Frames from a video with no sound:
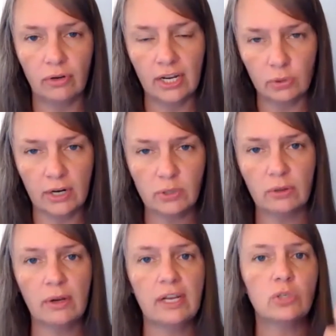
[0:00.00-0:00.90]
in
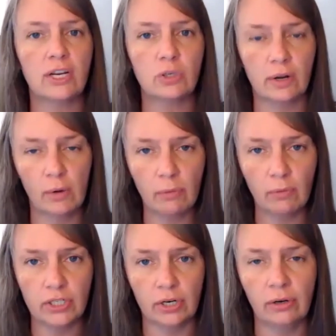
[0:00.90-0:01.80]
2023, 2021
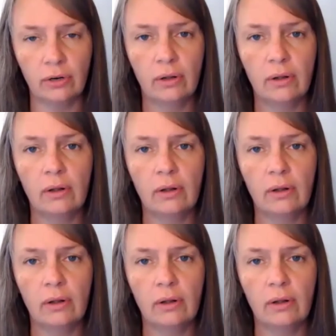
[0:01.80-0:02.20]
return.